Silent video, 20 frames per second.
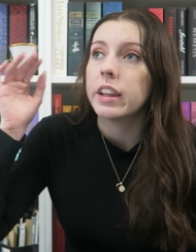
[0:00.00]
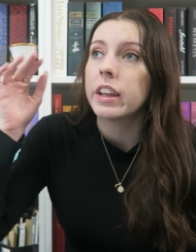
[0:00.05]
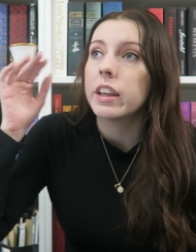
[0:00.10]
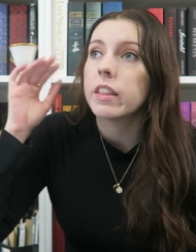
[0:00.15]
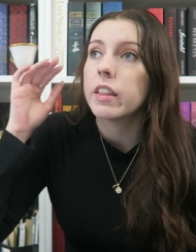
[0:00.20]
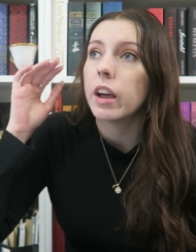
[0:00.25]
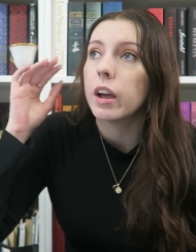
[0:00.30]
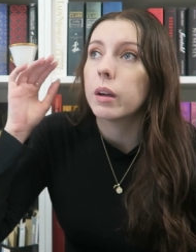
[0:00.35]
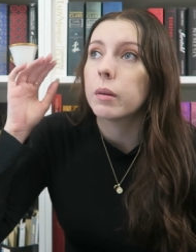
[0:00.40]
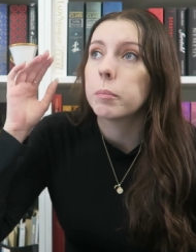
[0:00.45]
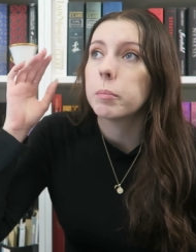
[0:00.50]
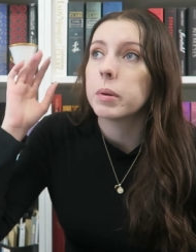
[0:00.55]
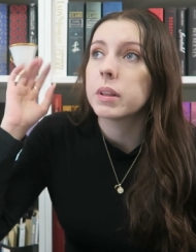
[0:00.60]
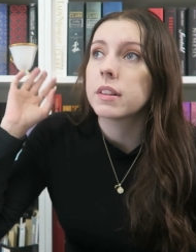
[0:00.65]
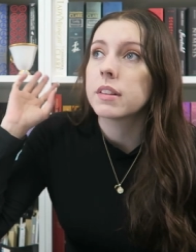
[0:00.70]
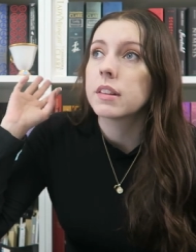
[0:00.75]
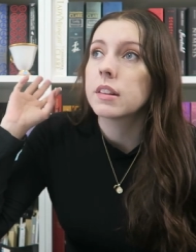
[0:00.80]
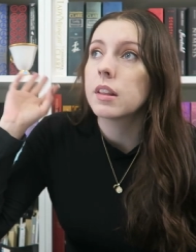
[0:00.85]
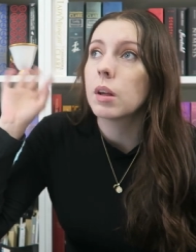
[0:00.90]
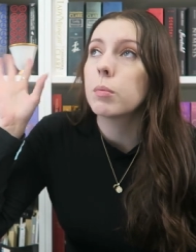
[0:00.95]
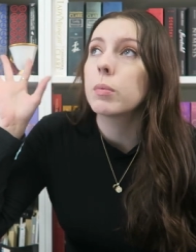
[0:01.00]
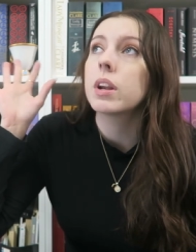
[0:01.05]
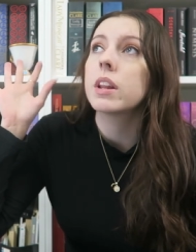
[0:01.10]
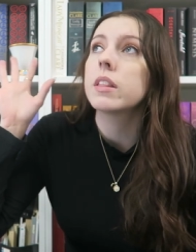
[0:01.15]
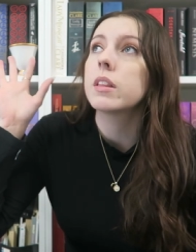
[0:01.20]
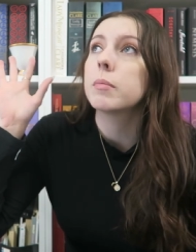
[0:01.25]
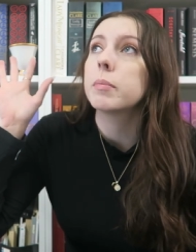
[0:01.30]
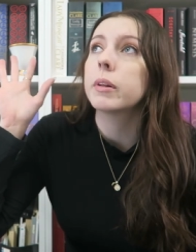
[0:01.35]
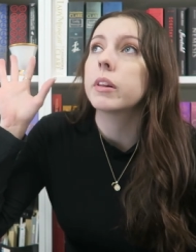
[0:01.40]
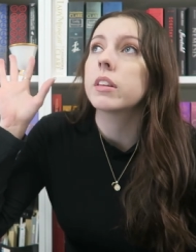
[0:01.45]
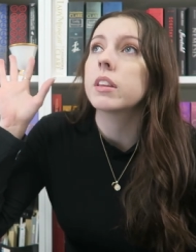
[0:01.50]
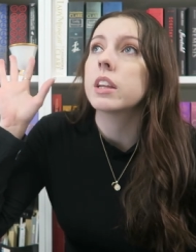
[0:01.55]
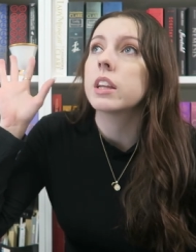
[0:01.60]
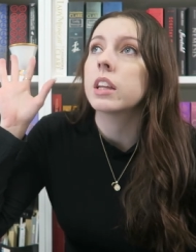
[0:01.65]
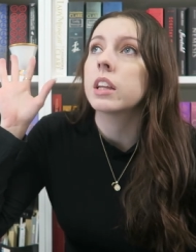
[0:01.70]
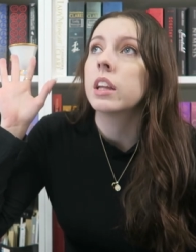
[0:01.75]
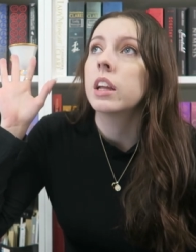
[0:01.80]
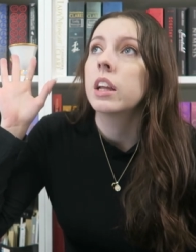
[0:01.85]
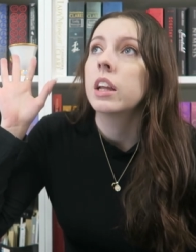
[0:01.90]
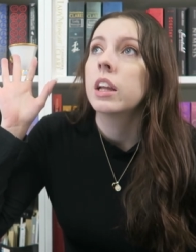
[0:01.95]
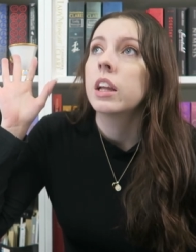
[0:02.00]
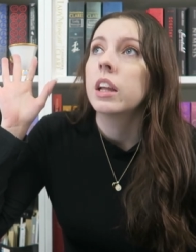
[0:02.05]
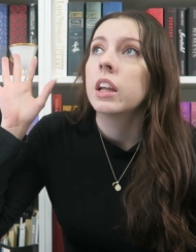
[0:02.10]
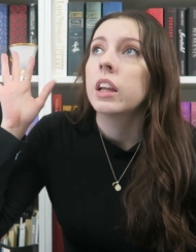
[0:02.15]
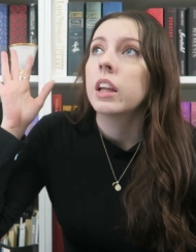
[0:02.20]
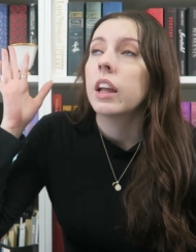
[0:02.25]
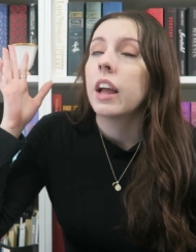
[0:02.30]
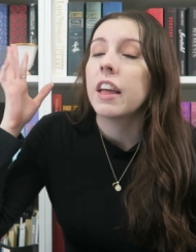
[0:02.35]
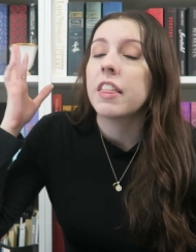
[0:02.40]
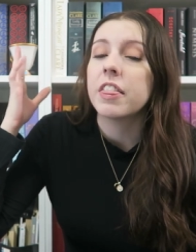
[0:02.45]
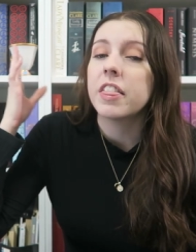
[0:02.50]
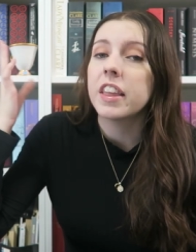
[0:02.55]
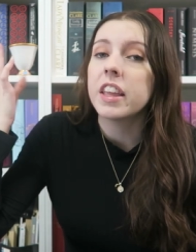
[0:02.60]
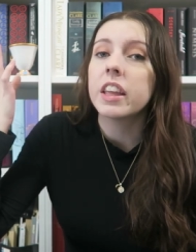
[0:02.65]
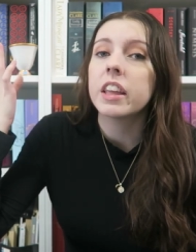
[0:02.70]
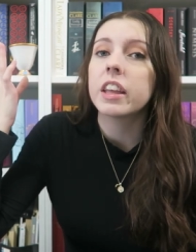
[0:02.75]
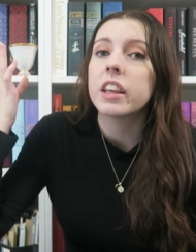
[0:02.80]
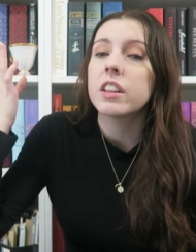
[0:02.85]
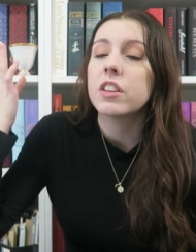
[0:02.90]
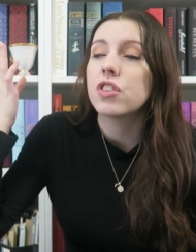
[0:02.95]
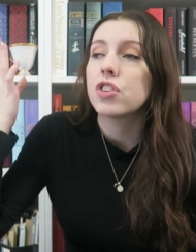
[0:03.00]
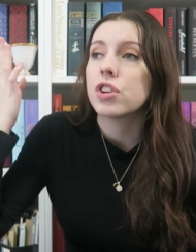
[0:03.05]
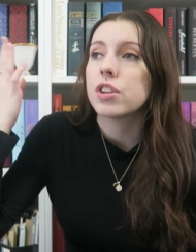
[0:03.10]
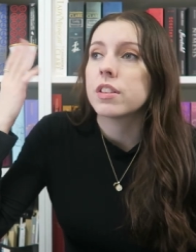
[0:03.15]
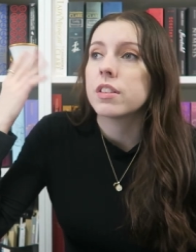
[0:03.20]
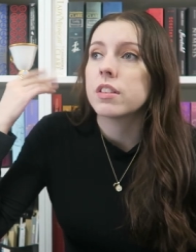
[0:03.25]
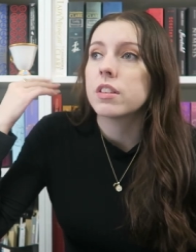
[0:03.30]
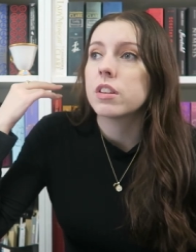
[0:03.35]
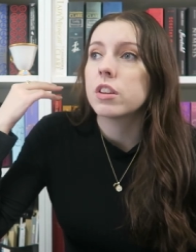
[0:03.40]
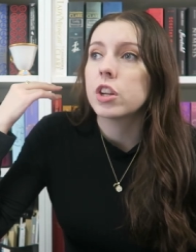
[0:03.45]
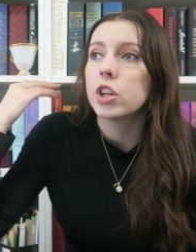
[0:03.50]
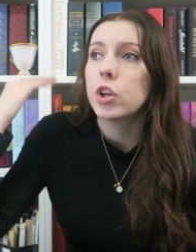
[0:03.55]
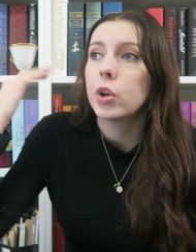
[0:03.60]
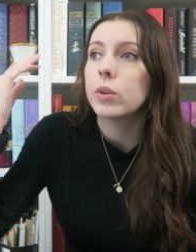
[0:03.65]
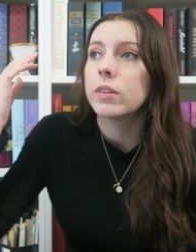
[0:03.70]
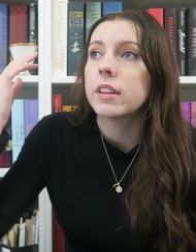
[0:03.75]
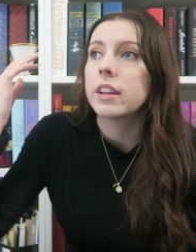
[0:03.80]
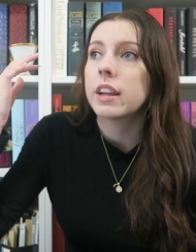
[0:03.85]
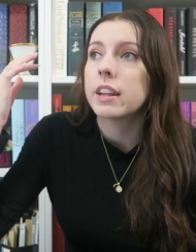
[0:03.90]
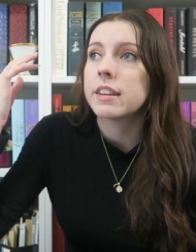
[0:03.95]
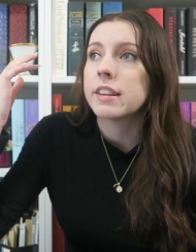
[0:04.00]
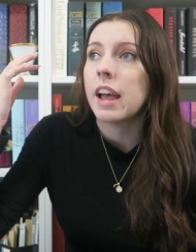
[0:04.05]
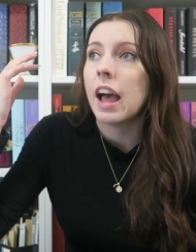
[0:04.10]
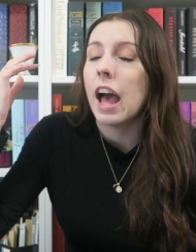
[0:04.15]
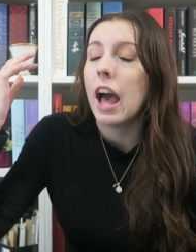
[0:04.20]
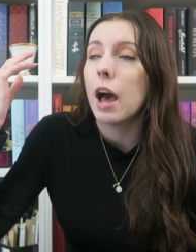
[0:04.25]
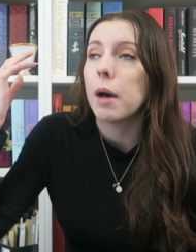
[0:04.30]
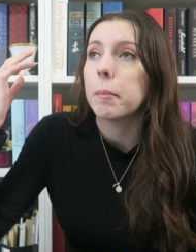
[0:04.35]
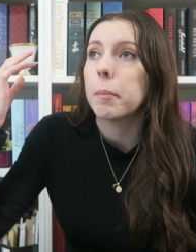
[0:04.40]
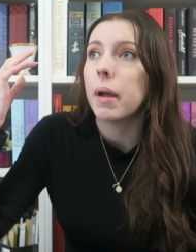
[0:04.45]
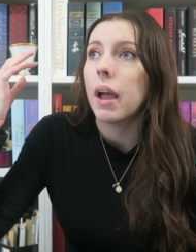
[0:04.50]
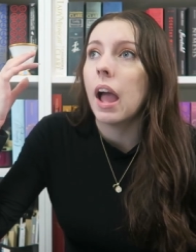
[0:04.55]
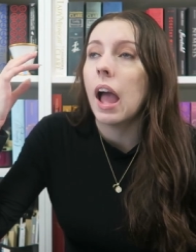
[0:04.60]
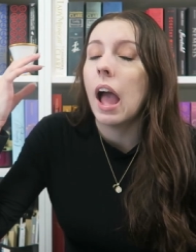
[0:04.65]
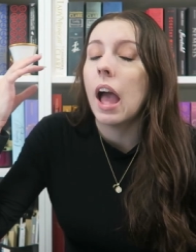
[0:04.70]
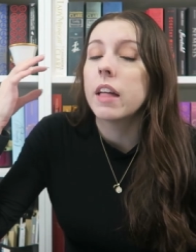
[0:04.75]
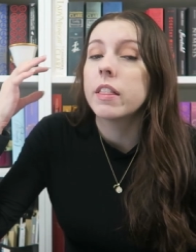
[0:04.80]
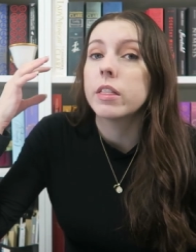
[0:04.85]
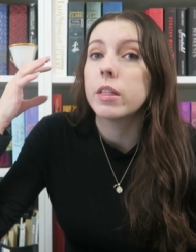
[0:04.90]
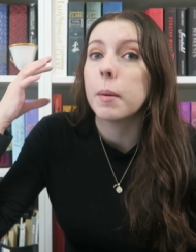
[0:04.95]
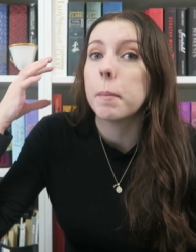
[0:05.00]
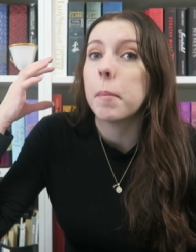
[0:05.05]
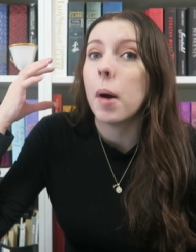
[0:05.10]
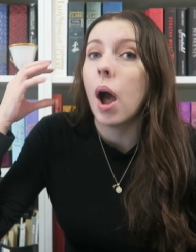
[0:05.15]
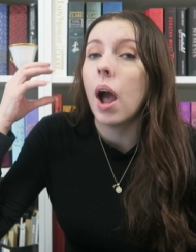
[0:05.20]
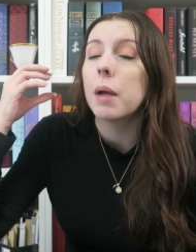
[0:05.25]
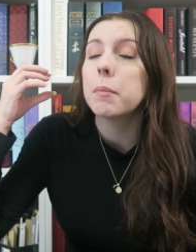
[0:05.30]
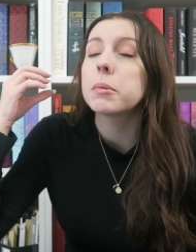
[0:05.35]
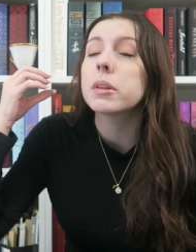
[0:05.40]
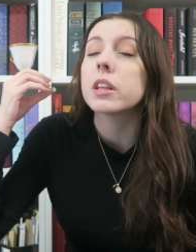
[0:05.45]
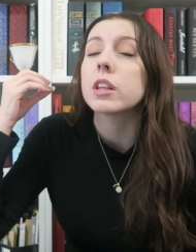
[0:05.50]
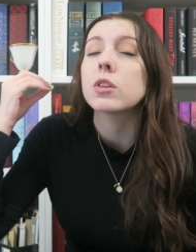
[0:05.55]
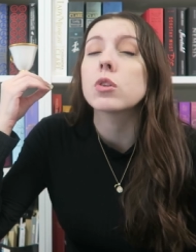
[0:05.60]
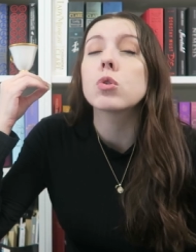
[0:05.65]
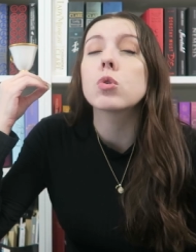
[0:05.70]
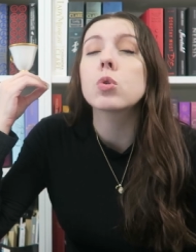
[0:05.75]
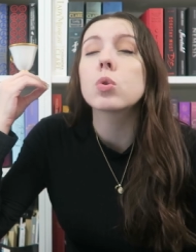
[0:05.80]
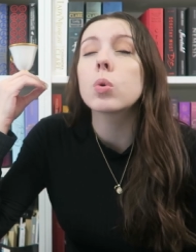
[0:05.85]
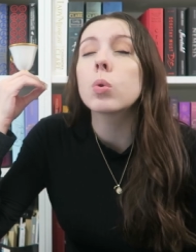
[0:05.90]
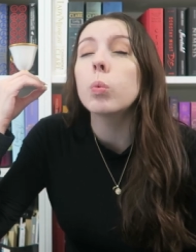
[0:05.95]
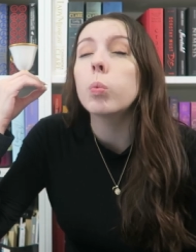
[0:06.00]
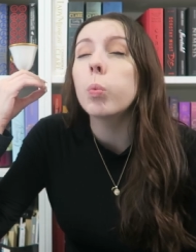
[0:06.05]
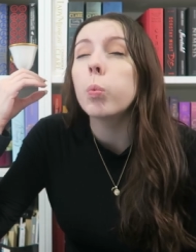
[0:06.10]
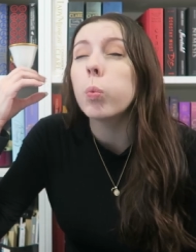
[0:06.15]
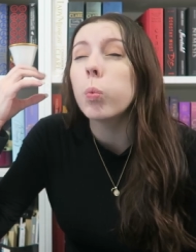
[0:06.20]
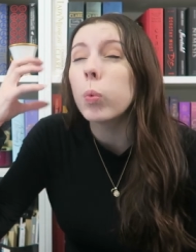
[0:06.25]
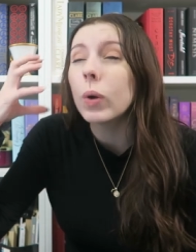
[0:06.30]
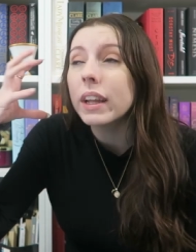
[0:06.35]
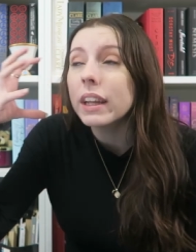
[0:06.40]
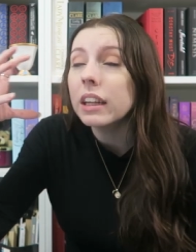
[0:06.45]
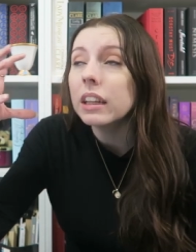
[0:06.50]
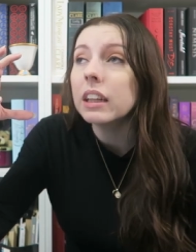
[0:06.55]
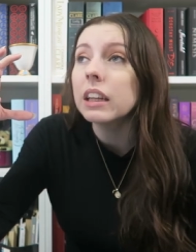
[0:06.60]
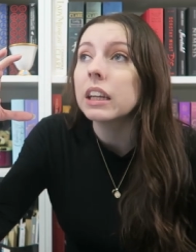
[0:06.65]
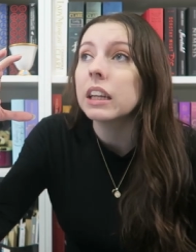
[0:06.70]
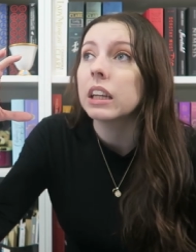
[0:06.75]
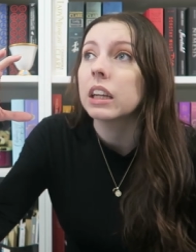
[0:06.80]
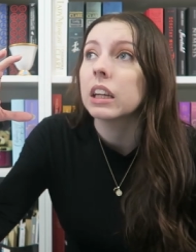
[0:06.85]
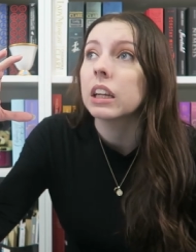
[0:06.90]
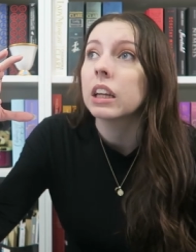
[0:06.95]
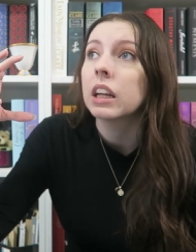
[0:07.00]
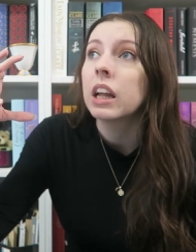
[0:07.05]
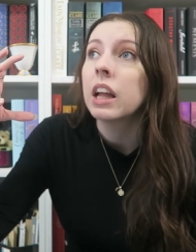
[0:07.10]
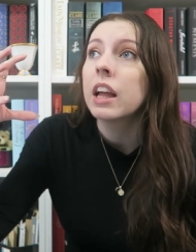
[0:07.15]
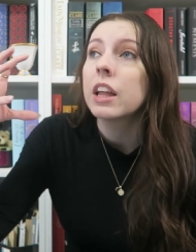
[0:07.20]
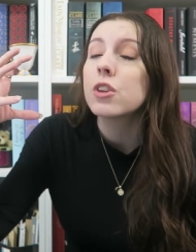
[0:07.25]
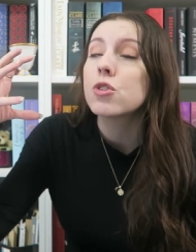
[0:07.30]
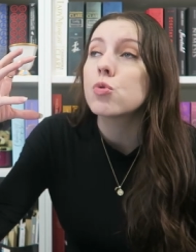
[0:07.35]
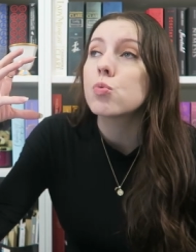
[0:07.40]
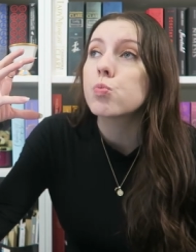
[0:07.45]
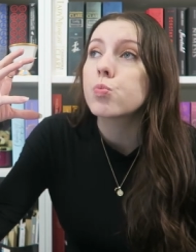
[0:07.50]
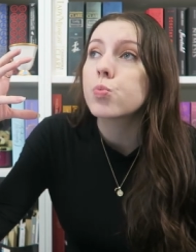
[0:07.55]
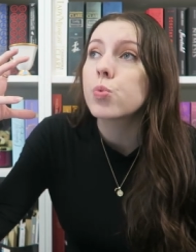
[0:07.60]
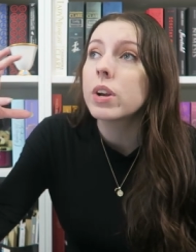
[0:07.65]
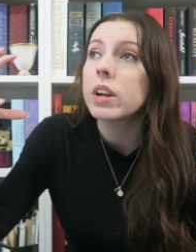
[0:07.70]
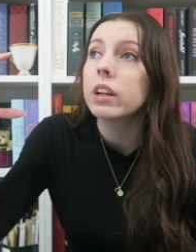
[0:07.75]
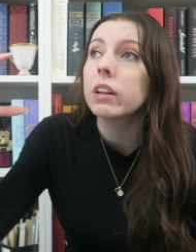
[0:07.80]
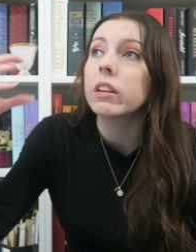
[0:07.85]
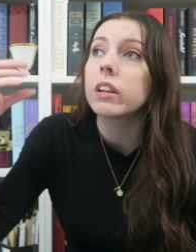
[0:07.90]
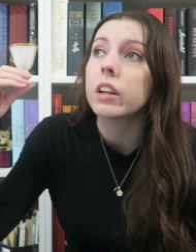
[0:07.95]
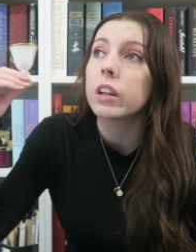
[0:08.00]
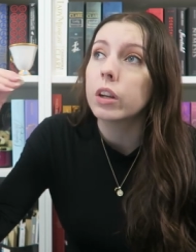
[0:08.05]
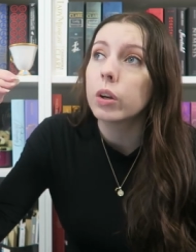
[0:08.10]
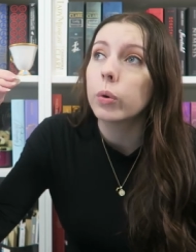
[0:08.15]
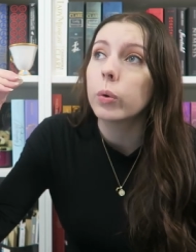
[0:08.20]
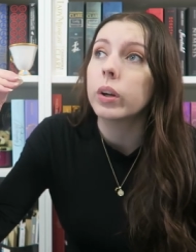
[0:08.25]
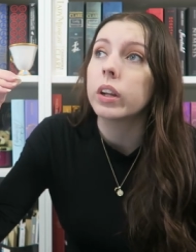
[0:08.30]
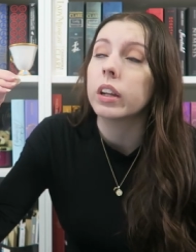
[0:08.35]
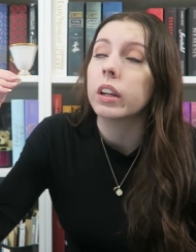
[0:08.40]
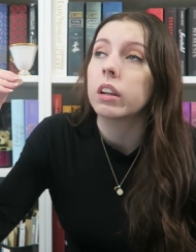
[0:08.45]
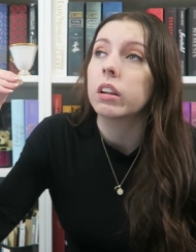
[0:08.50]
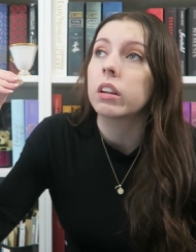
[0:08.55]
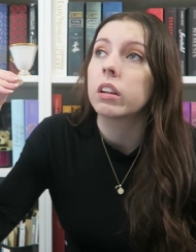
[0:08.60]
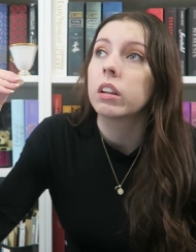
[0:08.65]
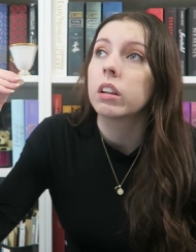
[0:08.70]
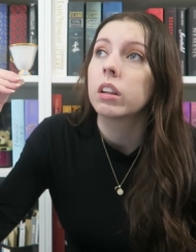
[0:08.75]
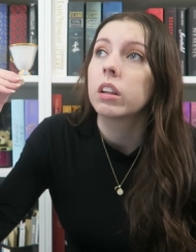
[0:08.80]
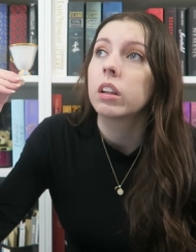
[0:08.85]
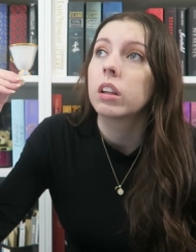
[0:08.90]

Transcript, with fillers: hear that, but someone in the building, I think, is just using a tap and the pipes are squealing. It's really annoying.